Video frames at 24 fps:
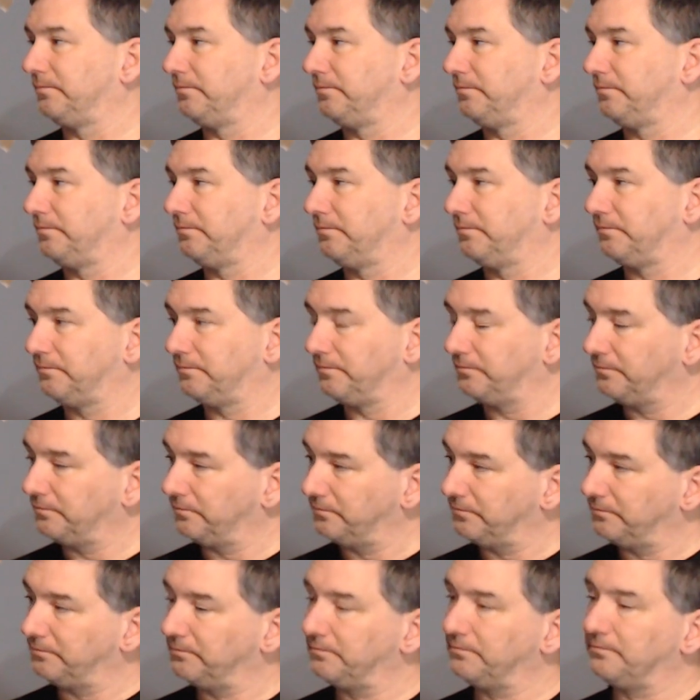
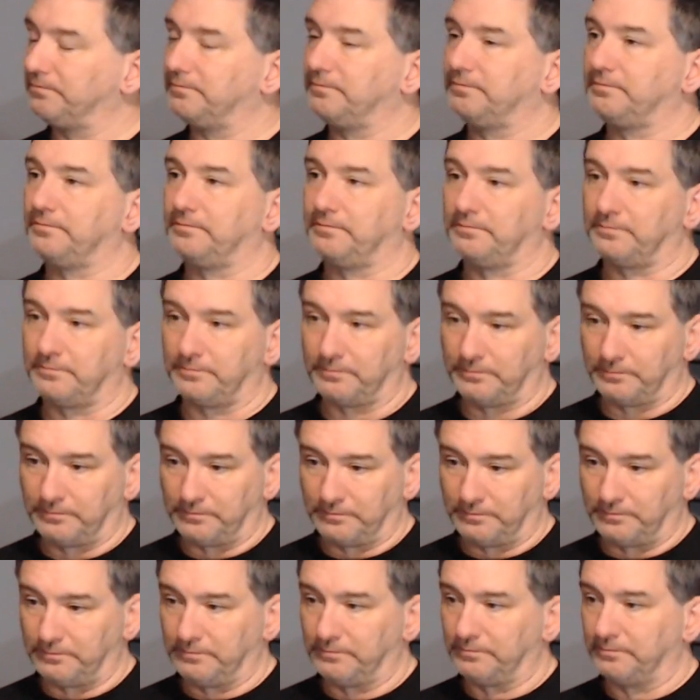
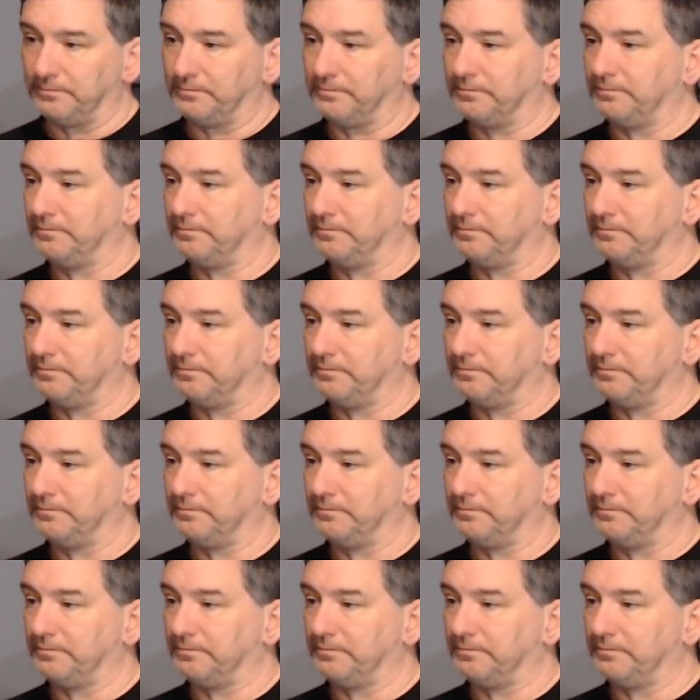No words are spoken by the person on screen.